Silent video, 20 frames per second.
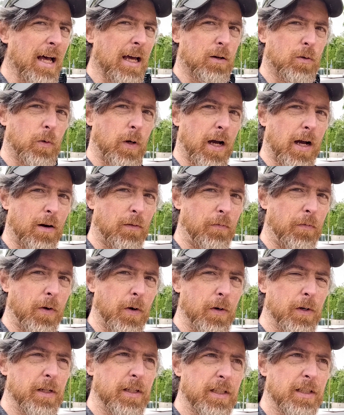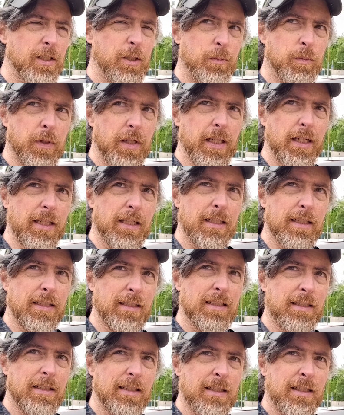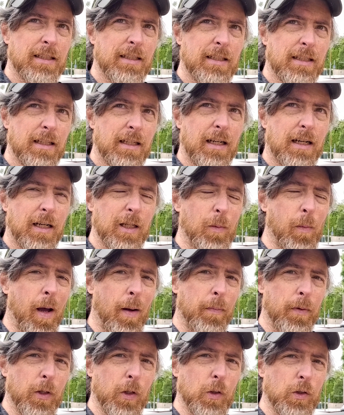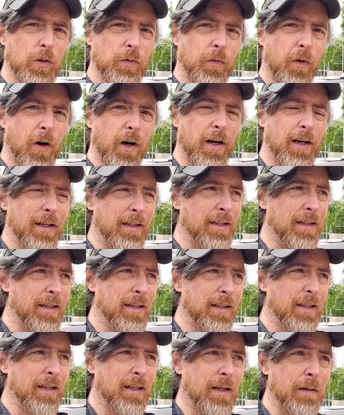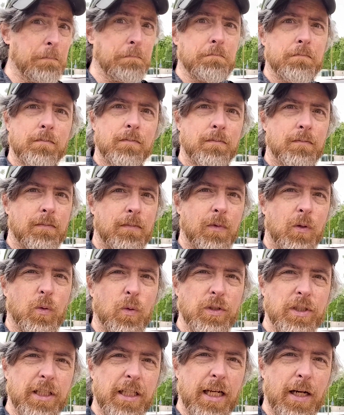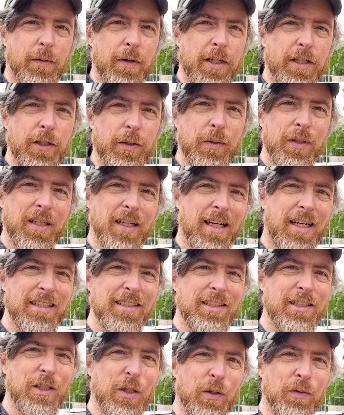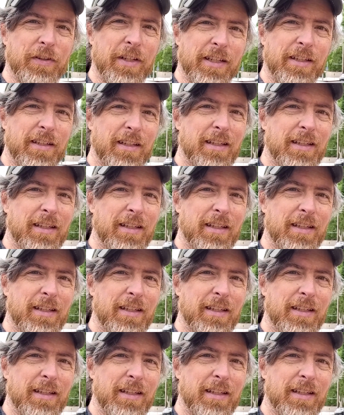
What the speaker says: I don't know how far it is, but on the map it looks far. We'll see how I do. I'll see you over there.